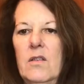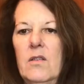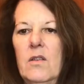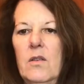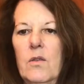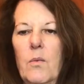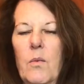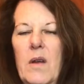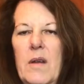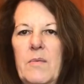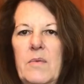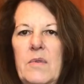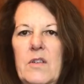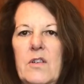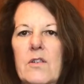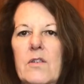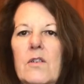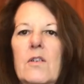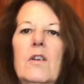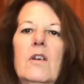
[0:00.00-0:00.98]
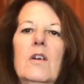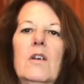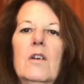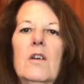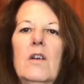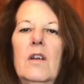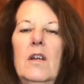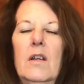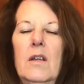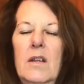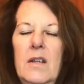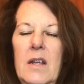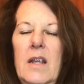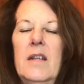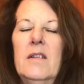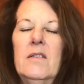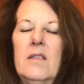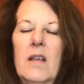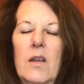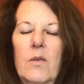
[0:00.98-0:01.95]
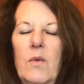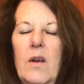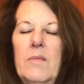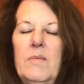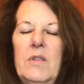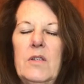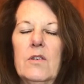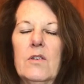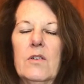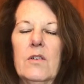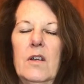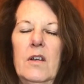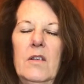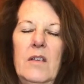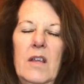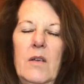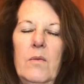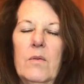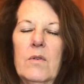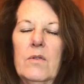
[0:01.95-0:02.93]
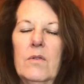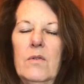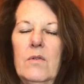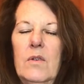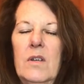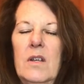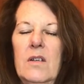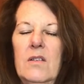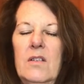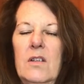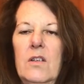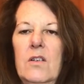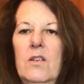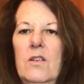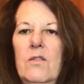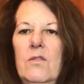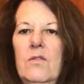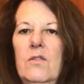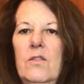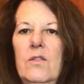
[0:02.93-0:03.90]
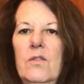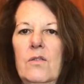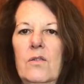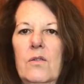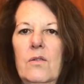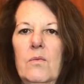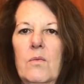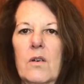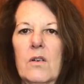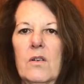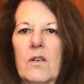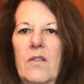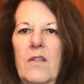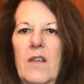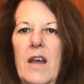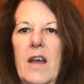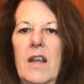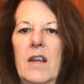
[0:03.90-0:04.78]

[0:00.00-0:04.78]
the Webster, inside Webster, and they will continue to work on that